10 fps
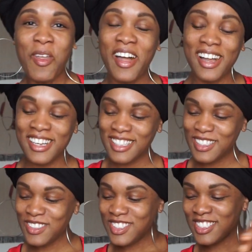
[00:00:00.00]
I had the
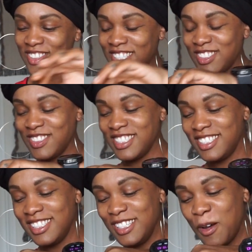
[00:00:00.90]
hugest crush on this
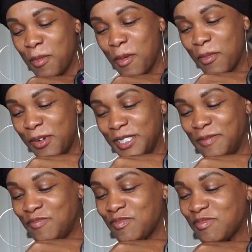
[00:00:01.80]
Ethiopian boy
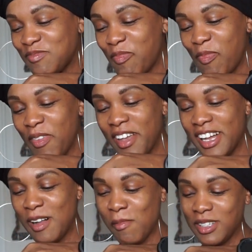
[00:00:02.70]

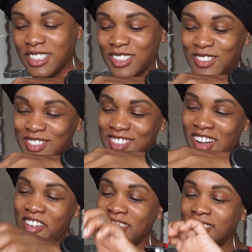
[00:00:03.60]
at my school.
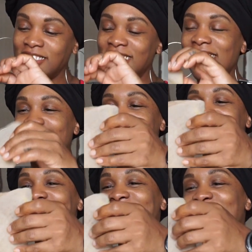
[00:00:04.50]

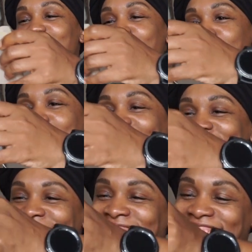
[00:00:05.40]
So
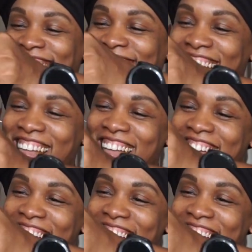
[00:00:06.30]
embarrassing.